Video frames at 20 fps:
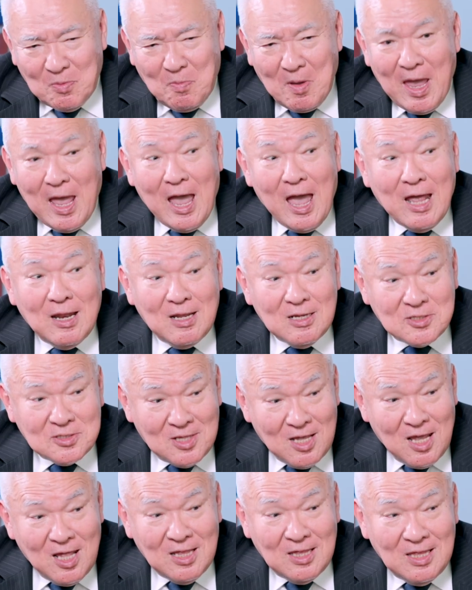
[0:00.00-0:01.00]
Japan
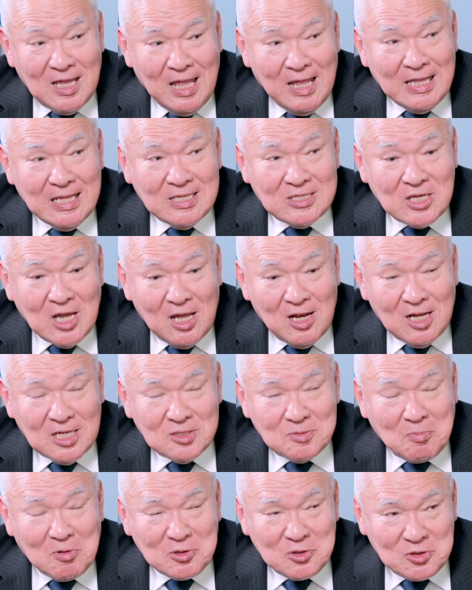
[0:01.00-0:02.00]
understand China's
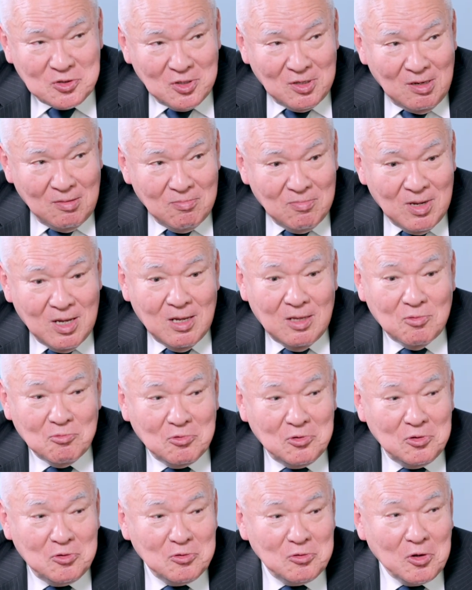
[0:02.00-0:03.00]
position, but
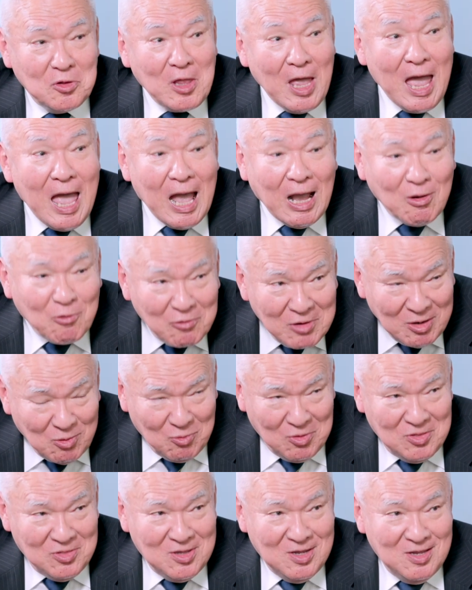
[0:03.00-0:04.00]
we do not agree
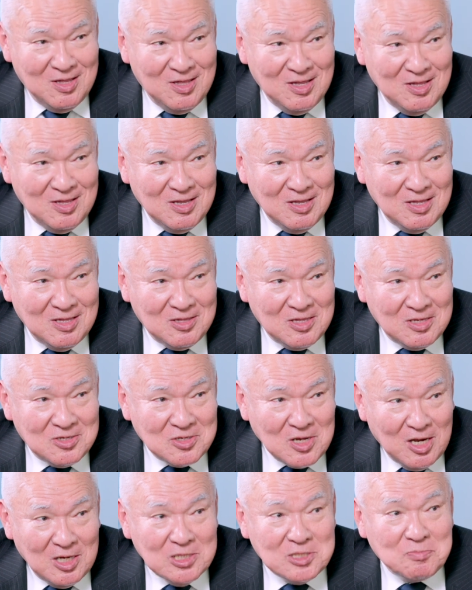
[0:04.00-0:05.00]
with the
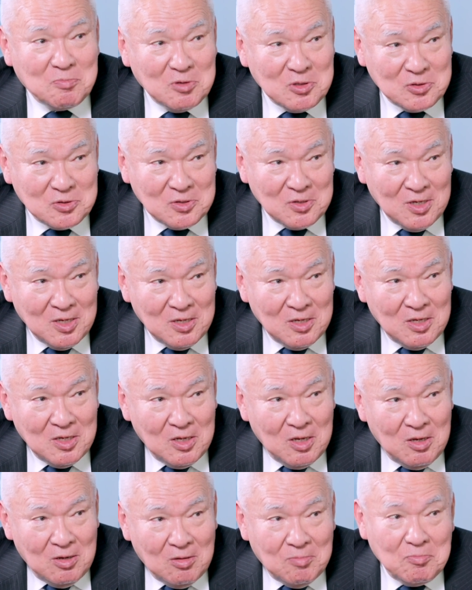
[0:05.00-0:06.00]
Chinese position.
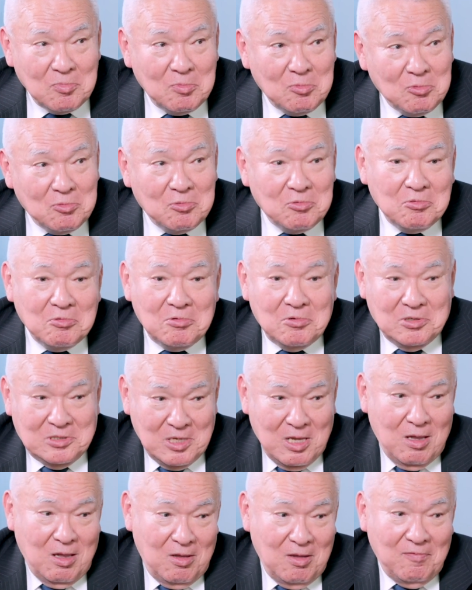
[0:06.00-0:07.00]

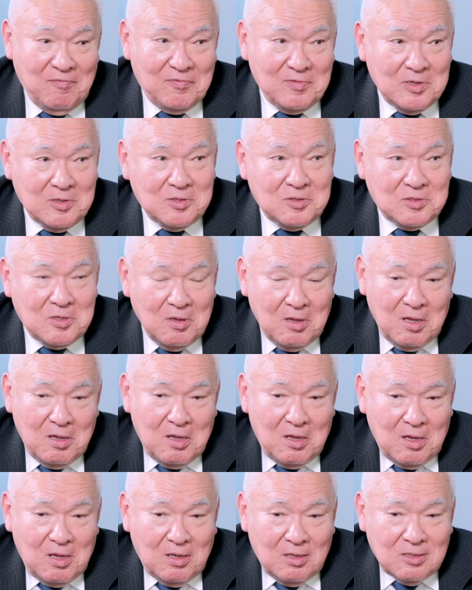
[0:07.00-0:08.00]
Say if
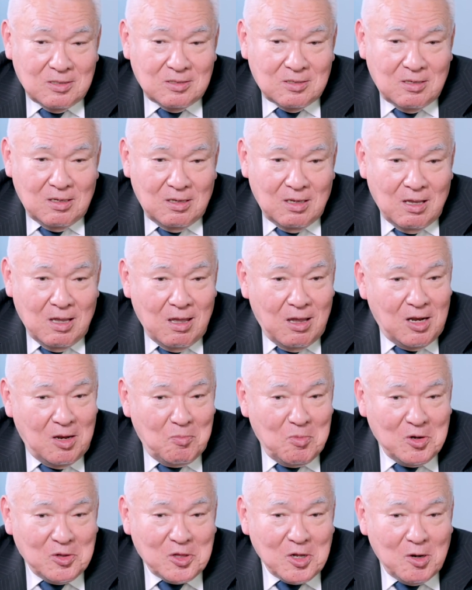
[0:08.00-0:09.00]
any
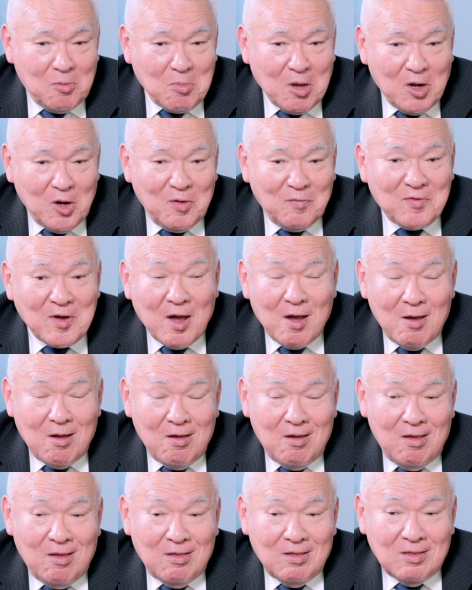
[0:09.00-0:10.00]
military maneuver
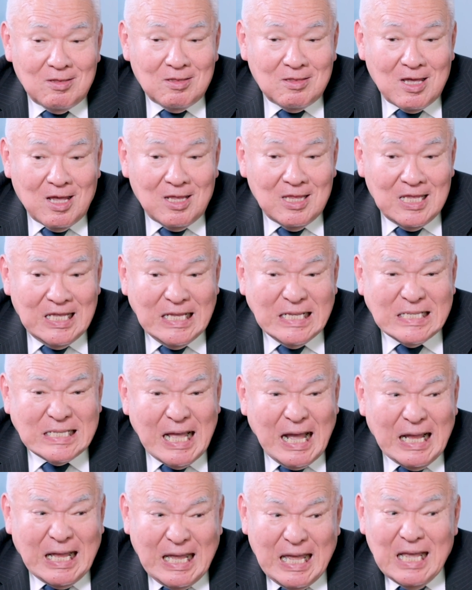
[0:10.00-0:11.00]
that is
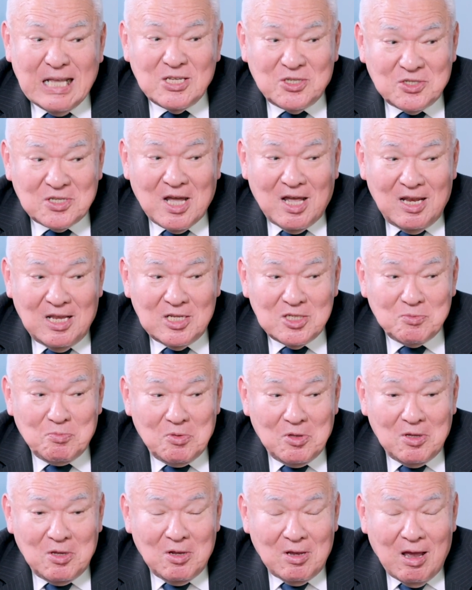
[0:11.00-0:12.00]
against Chinese
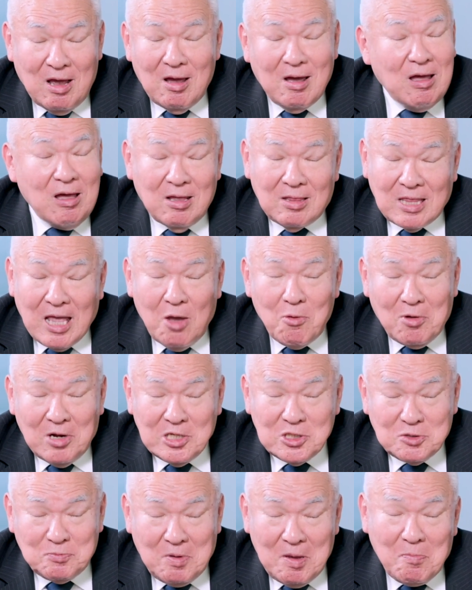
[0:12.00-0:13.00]

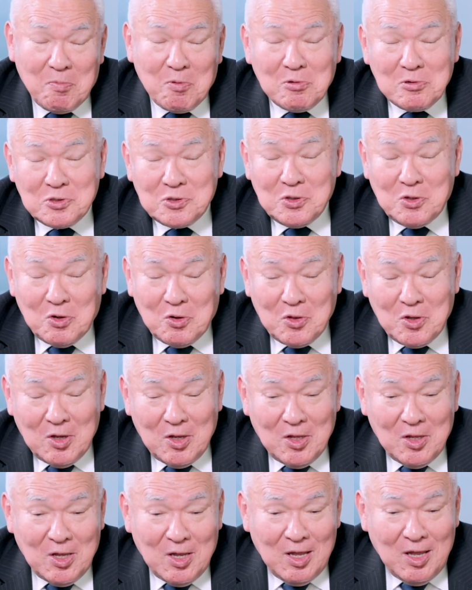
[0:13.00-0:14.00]
Taiwanese people's,
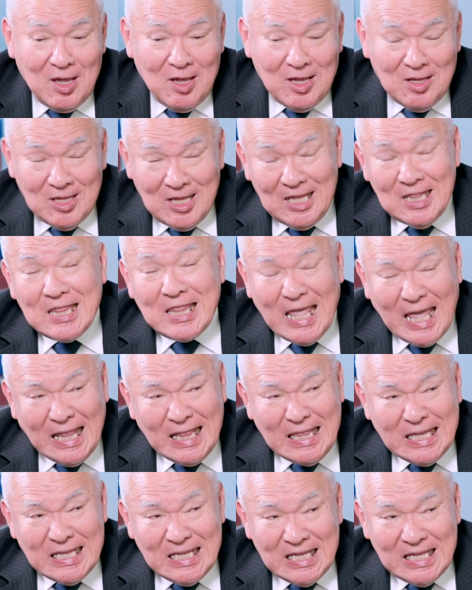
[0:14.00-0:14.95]
the intent.